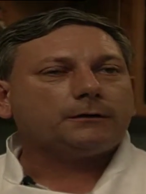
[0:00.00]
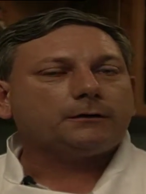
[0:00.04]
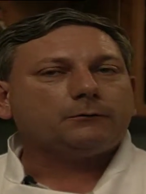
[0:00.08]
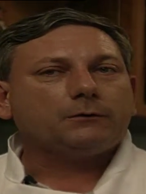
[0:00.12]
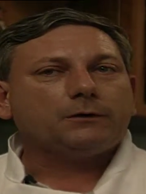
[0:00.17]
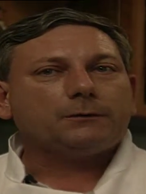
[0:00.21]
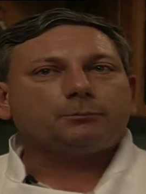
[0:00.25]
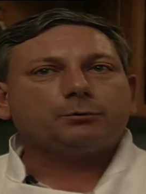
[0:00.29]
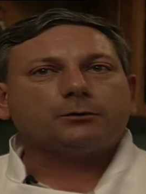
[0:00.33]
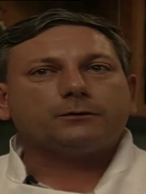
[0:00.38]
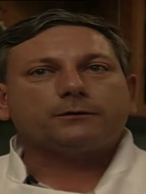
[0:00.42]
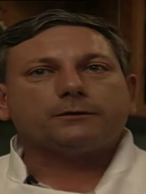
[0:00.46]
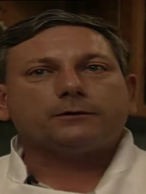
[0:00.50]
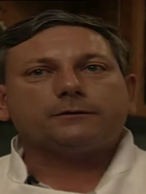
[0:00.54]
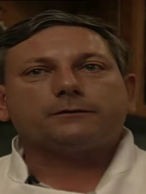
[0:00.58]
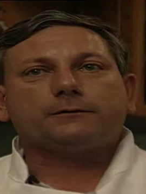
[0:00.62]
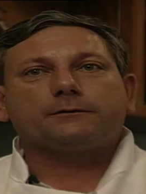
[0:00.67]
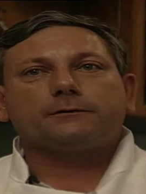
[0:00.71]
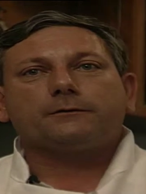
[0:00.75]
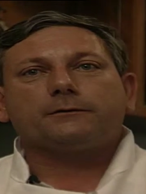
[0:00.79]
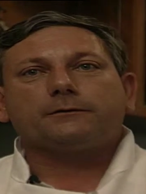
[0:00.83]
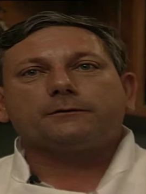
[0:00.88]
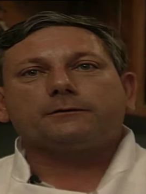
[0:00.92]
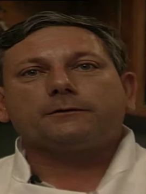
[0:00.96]
we put the
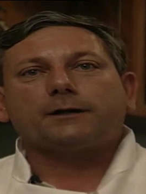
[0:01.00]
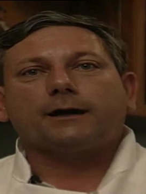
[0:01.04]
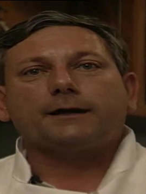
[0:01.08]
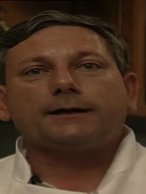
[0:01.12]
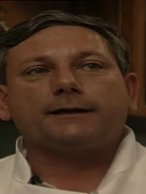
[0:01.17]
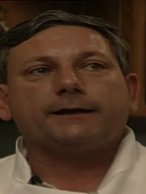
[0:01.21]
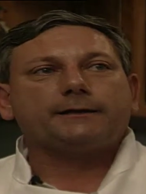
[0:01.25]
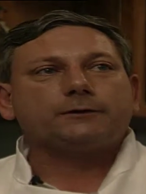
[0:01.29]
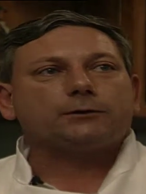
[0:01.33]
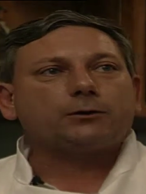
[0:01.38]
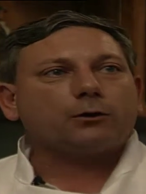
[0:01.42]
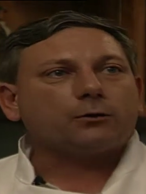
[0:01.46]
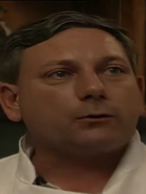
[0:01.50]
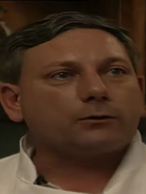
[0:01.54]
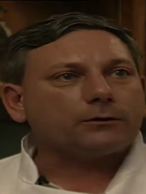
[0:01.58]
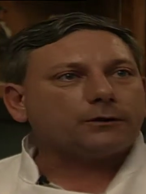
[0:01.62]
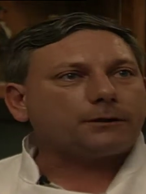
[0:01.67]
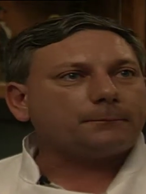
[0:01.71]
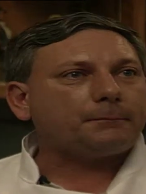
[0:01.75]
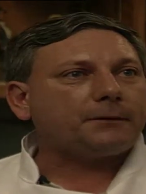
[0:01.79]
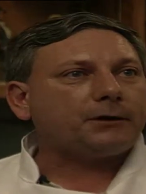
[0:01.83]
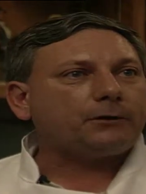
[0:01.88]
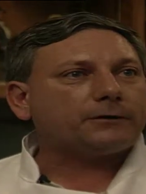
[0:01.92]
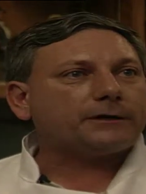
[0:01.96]
Thailand coconut
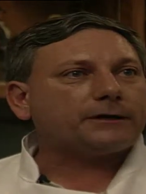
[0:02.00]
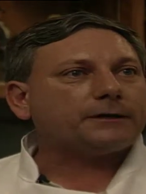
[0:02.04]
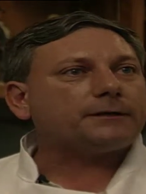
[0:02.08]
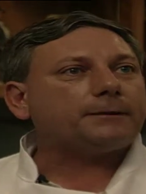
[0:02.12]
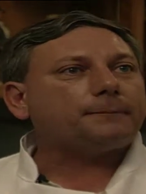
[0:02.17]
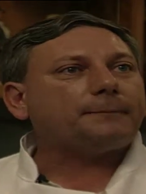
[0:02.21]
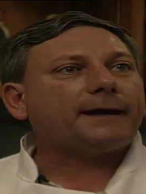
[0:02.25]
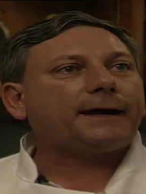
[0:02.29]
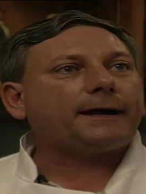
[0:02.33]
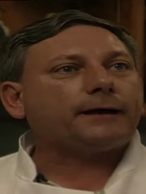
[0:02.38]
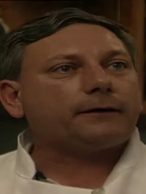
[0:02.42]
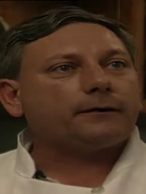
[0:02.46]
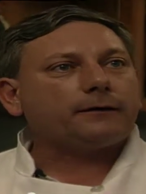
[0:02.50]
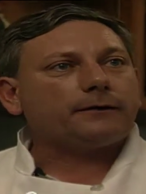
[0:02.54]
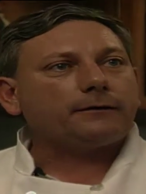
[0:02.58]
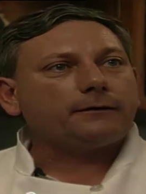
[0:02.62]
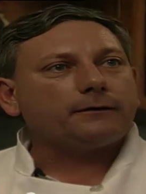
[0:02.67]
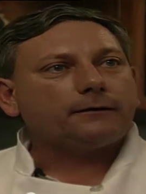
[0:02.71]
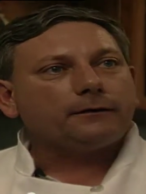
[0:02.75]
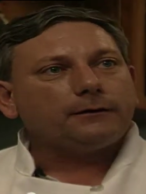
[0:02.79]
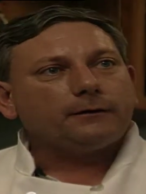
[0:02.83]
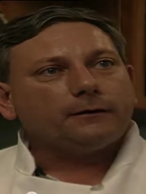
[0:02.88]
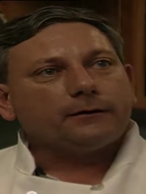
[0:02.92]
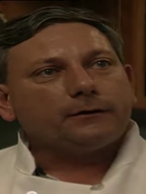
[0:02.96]
milk in the batter
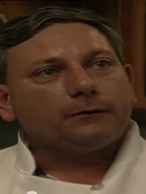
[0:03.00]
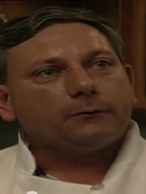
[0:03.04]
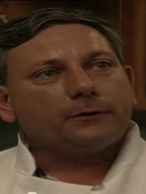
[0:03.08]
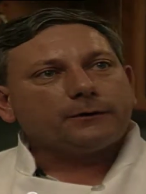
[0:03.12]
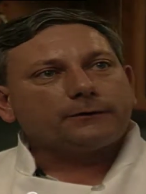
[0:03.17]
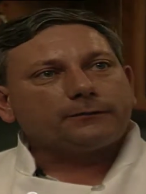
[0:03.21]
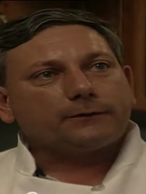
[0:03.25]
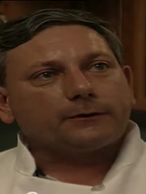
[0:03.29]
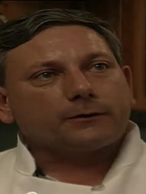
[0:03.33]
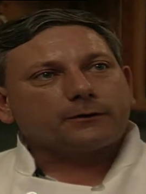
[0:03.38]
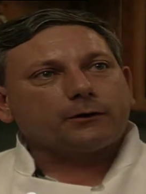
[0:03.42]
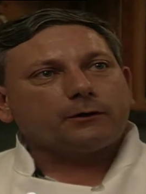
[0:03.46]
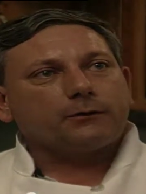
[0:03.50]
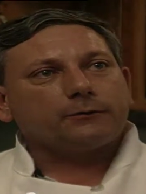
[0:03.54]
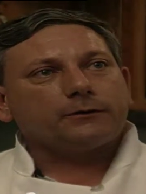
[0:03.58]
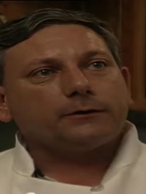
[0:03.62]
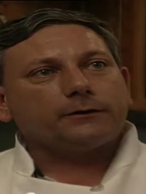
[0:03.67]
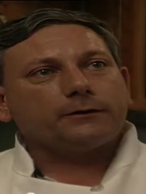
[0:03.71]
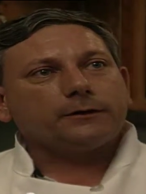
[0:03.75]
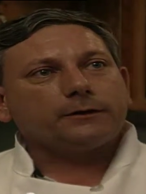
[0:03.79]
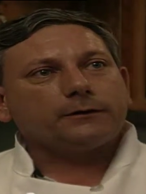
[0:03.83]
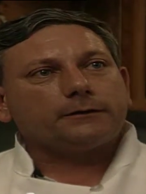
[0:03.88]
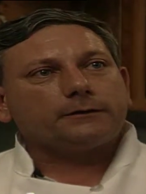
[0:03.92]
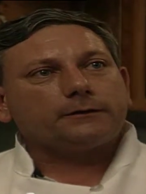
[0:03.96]
with the
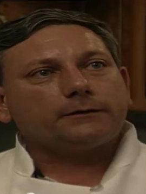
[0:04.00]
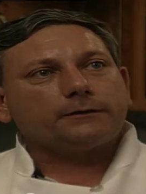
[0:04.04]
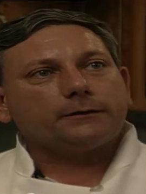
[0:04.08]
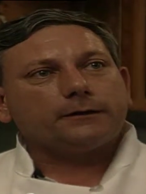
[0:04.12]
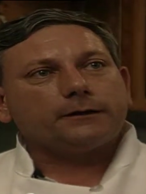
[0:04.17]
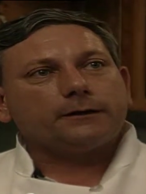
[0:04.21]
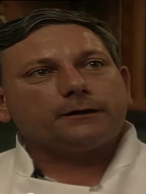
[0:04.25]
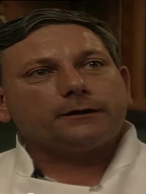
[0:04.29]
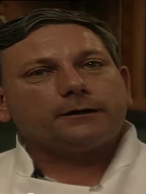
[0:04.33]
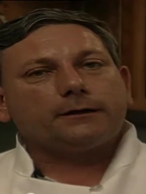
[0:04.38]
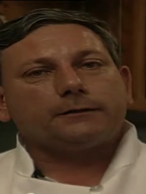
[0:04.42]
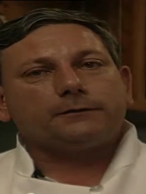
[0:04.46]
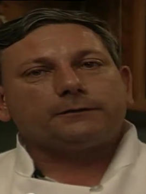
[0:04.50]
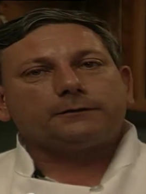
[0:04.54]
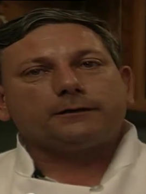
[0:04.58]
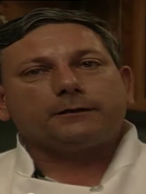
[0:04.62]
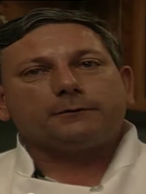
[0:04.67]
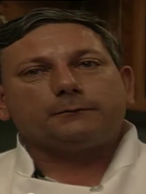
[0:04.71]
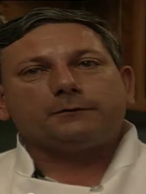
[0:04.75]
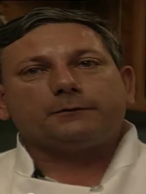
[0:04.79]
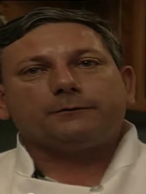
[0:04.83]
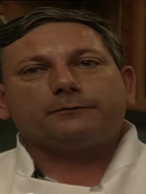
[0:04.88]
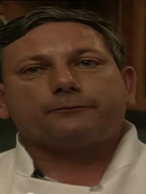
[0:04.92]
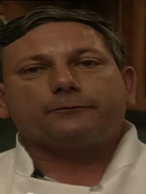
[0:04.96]
coconut and um,
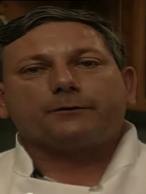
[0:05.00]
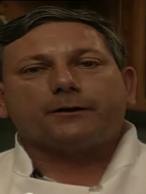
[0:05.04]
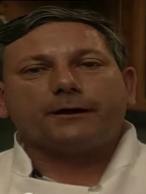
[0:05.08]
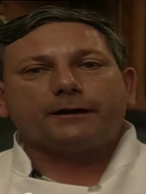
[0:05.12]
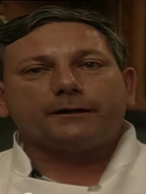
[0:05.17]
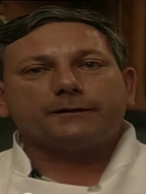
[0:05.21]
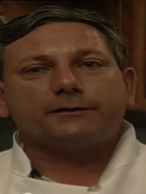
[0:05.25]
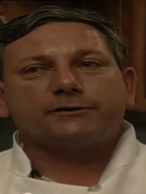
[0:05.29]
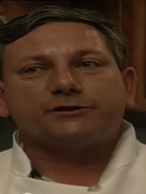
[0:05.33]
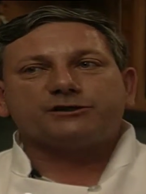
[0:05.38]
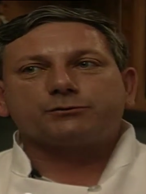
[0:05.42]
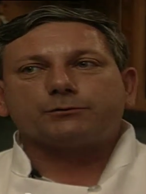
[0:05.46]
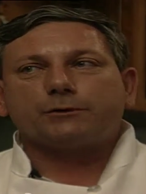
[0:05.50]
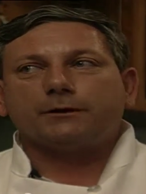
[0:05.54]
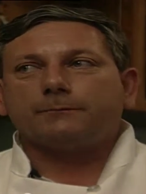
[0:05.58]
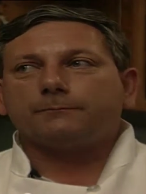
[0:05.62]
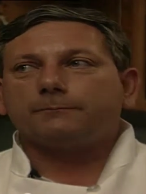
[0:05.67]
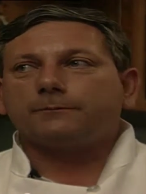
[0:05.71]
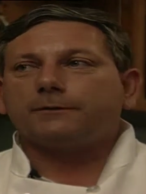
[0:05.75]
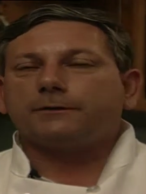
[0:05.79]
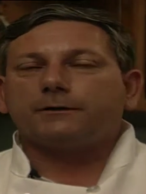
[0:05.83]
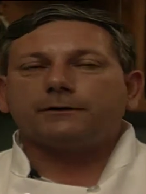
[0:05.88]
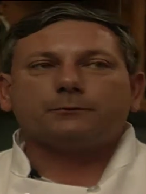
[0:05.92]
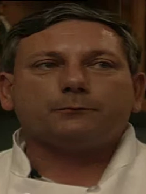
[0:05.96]
we fry the shrimp
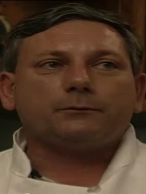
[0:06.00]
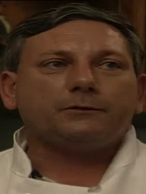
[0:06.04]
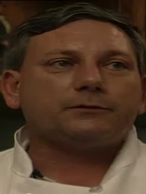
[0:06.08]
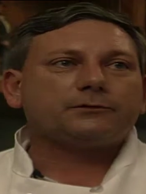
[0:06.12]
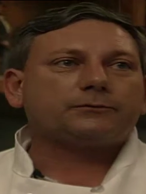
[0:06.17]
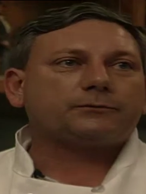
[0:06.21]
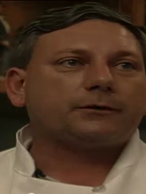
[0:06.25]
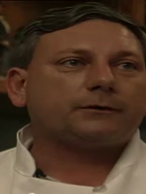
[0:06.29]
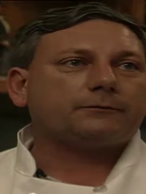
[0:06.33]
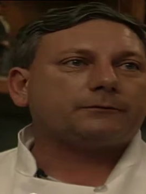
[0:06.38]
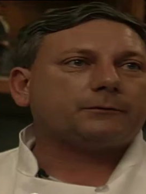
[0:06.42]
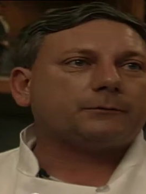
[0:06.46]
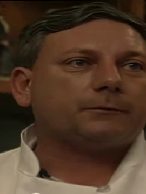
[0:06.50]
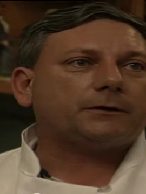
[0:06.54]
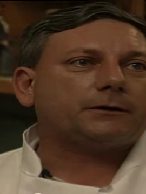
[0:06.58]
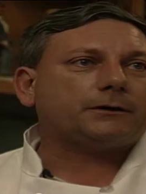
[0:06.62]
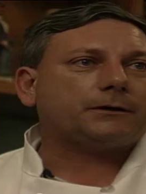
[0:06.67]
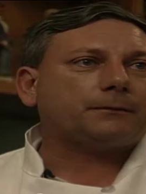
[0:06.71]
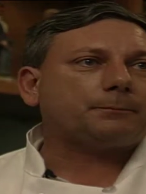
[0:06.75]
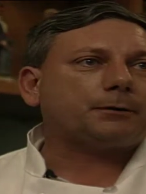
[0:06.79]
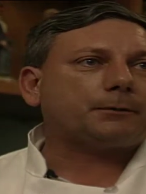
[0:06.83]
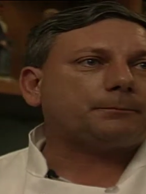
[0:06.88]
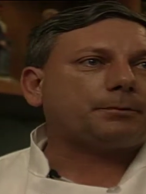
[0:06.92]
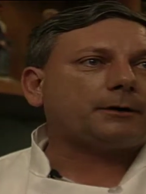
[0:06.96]
that we serve it with a
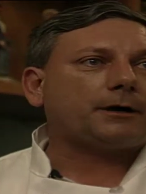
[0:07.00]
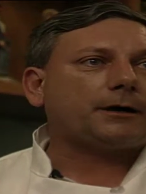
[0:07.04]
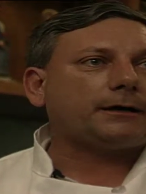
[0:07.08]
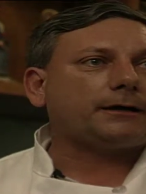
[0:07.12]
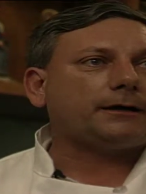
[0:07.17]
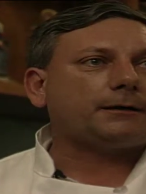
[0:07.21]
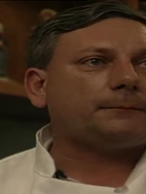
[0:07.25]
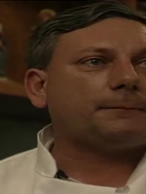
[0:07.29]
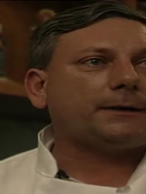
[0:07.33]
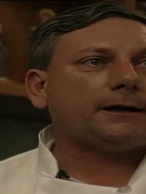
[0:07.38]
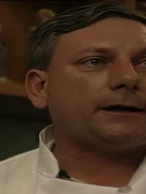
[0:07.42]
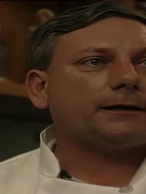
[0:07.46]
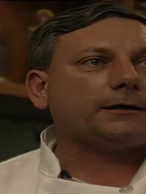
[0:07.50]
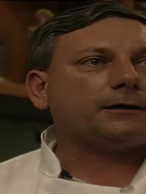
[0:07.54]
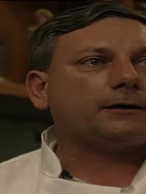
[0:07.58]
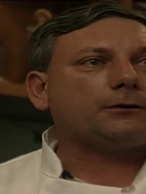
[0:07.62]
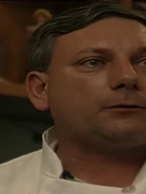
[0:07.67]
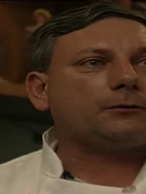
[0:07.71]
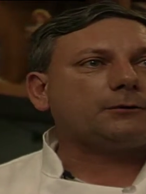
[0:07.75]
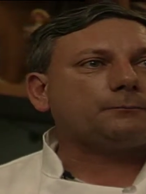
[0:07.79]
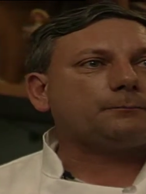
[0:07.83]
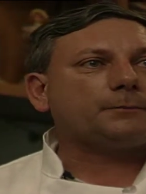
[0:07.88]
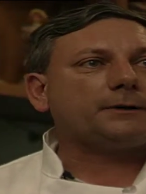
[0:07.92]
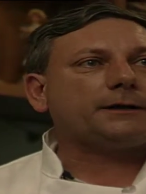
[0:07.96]
papaya, mango,
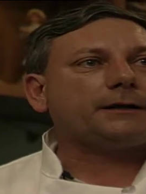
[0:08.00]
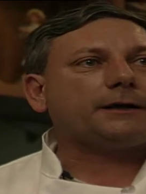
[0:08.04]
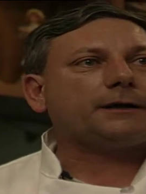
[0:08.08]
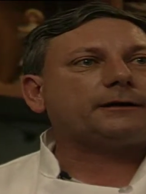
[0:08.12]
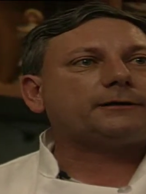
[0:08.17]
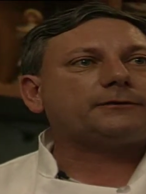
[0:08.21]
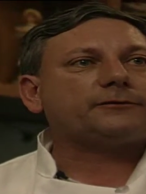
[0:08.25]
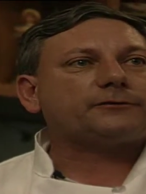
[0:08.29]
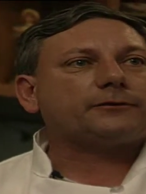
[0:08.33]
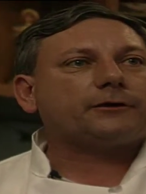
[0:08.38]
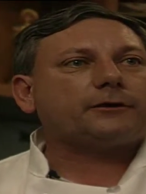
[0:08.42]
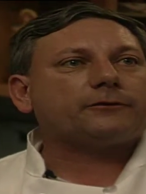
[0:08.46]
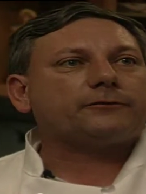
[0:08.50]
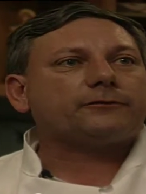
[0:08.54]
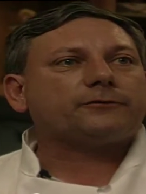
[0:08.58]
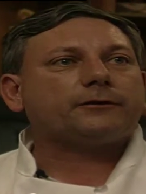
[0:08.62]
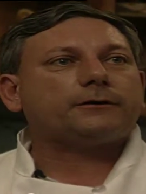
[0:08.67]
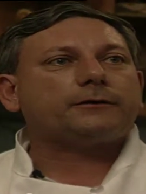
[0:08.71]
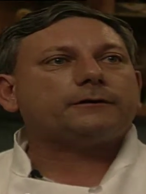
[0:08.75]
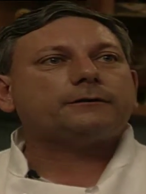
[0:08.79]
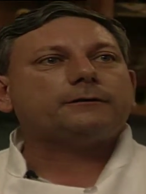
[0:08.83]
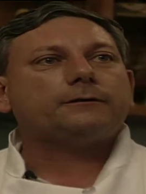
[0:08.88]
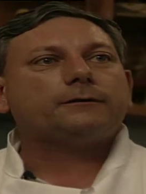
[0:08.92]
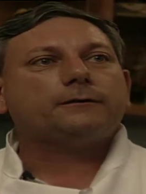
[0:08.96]
and banana salsa